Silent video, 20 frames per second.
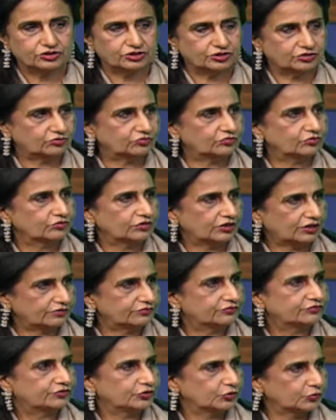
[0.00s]
alluded to
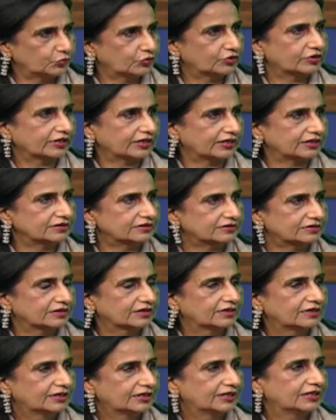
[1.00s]
a few
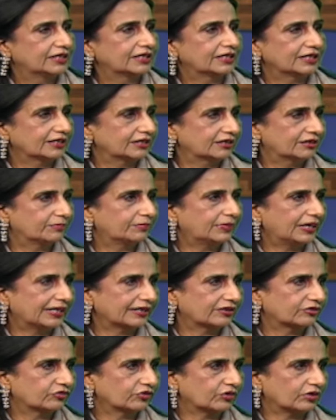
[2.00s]
things in the
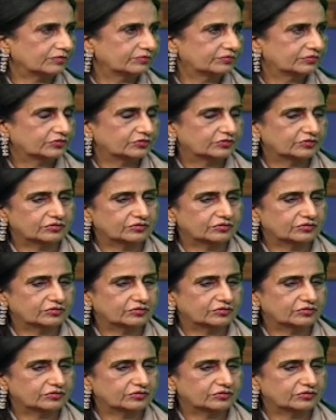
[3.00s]
backdrop,